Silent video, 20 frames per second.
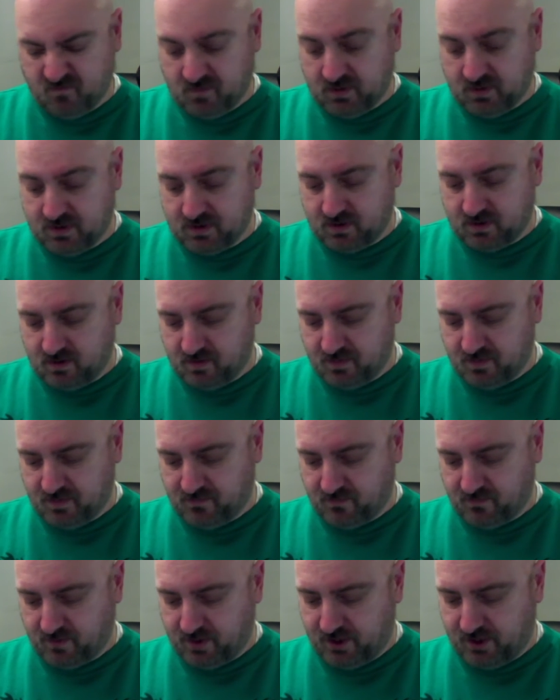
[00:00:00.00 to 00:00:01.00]
Excuse me
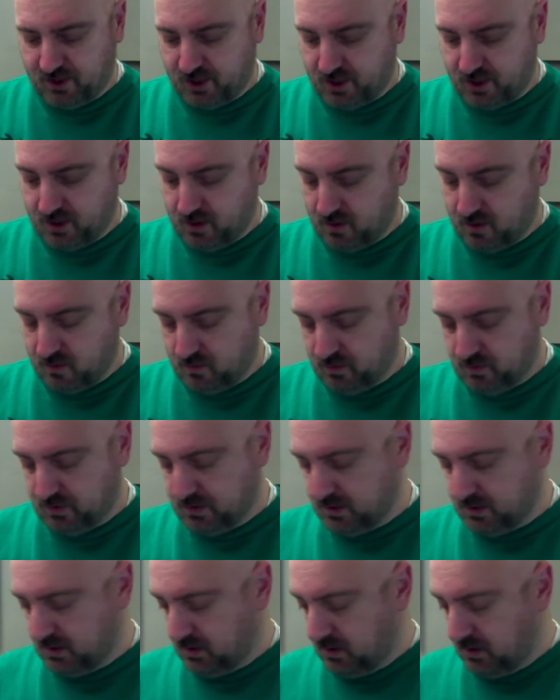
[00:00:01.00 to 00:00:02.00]
for itchy
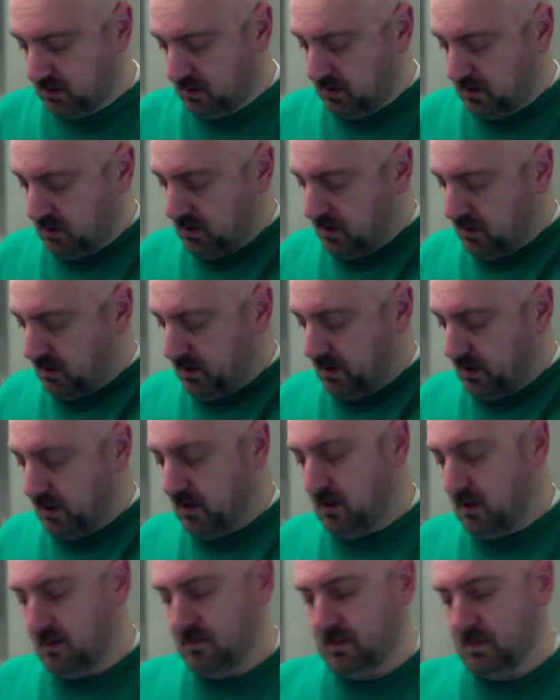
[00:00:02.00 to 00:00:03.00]
nose.
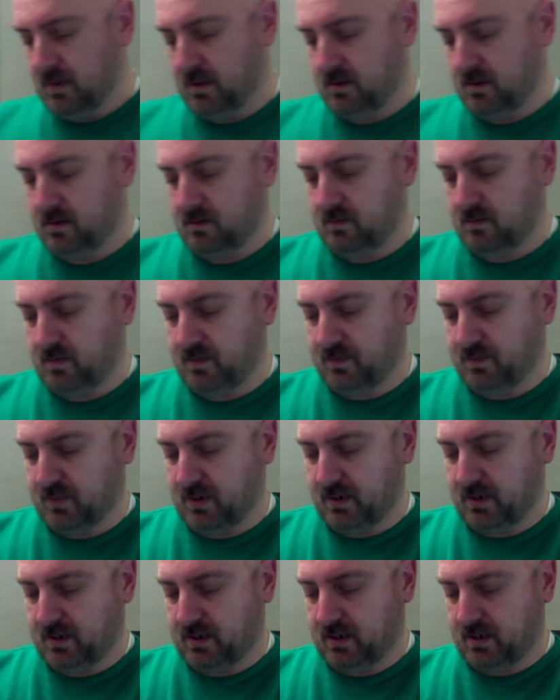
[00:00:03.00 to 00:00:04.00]
We'll
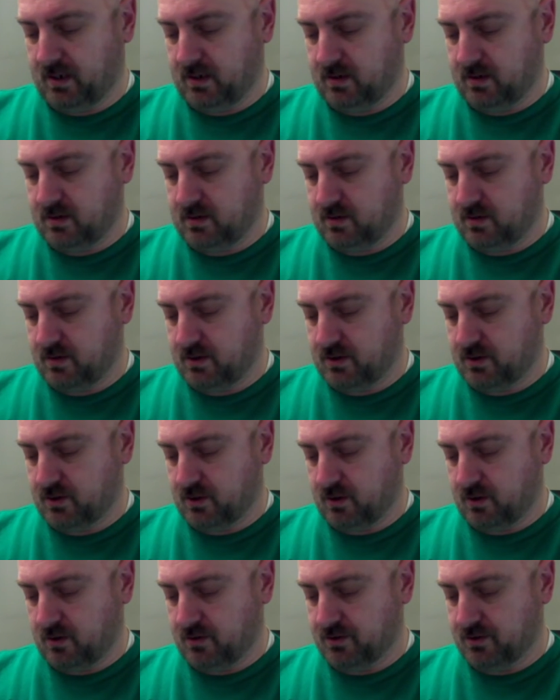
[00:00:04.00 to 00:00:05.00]
plug it into the
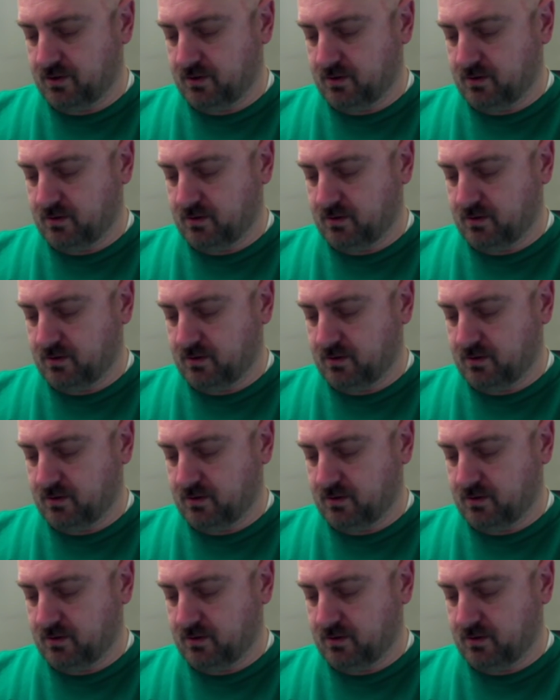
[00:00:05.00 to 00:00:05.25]
charger.